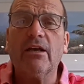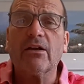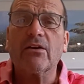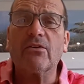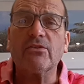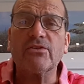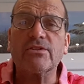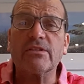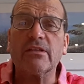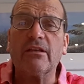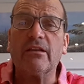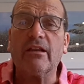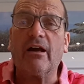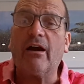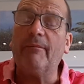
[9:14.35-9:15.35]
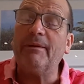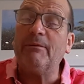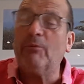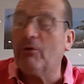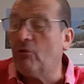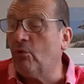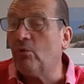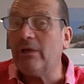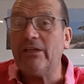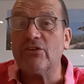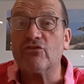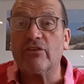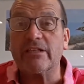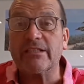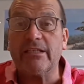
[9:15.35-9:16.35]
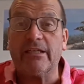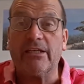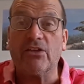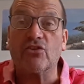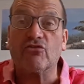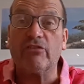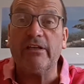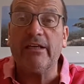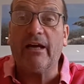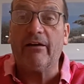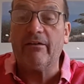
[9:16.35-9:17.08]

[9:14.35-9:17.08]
Because we're all interested in history,